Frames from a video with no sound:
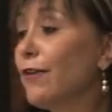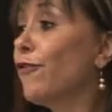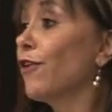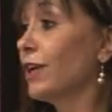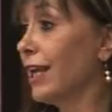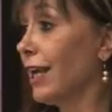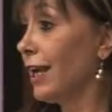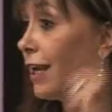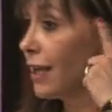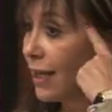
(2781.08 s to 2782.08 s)
for
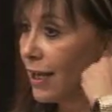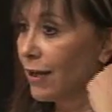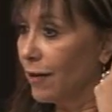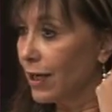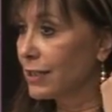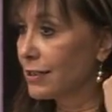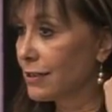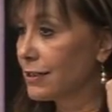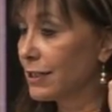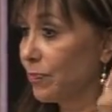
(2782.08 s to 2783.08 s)
the
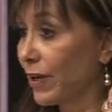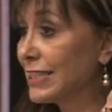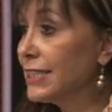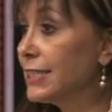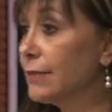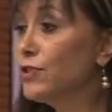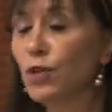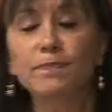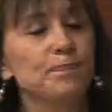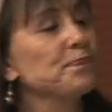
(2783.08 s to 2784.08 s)
depressive symptom.